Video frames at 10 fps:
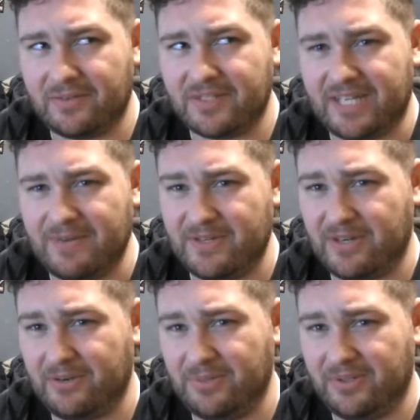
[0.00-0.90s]
time
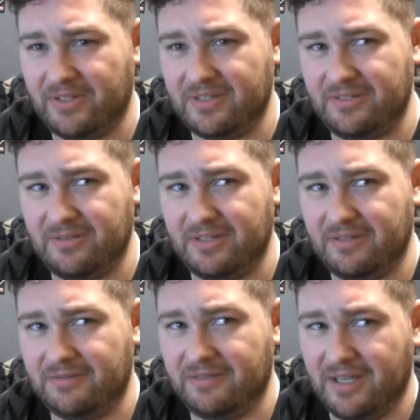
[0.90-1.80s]
dragger abilities to
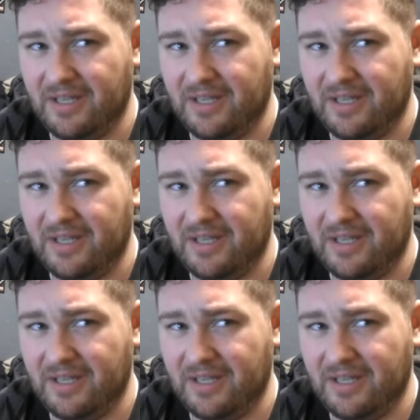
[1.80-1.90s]
give